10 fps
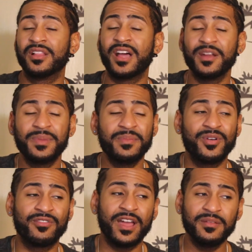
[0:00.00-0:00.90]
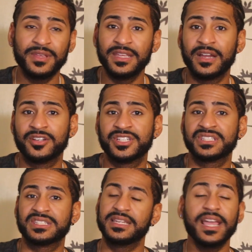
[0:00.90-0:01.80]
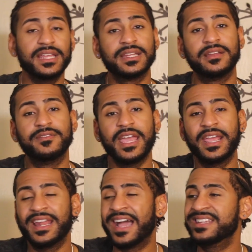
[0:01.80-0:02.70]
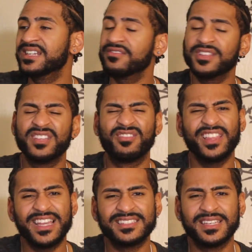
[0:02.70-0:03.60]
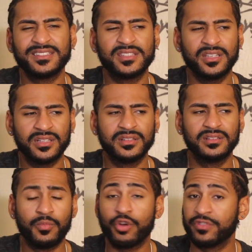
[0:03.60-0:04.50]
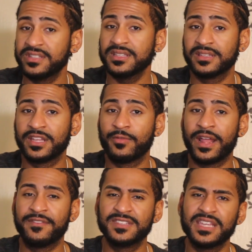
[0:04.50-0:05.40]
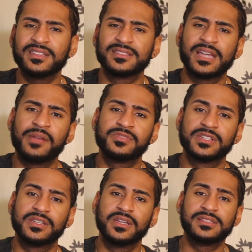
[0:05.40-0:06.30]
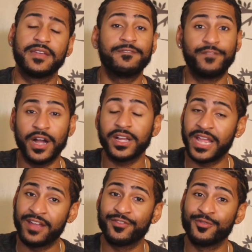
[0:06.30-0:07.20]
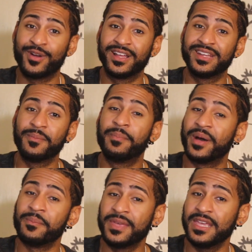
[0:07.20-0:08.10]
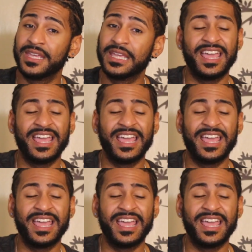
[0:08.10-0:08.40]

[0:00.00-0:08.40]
A lot of people around me are just negative, and I didn't really realize it until more recently when I've taken the time to say fuck everyone but me.